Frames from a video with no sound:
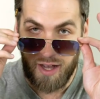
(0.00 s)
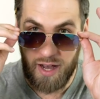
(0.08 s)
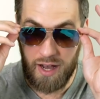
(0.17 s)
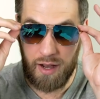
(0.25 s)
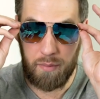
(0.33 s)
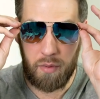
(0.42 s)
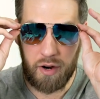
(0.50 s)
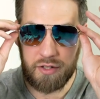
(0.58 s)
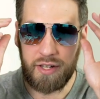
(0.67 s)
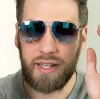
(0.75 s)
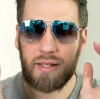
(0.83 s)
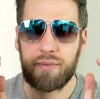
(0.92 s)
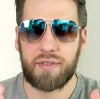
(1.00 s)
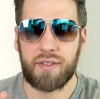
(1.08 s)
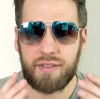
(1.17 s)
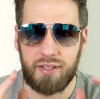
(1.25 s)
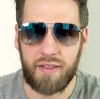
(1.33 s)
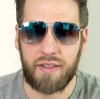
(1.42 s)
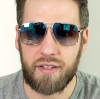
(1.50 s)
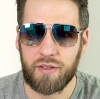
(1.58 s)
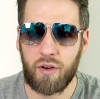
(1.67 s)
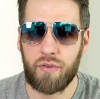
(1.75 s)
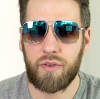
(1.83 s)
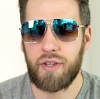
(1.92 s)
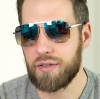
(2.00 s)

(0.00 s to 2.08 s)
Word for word: Uh, Marc Jacobs sent these over.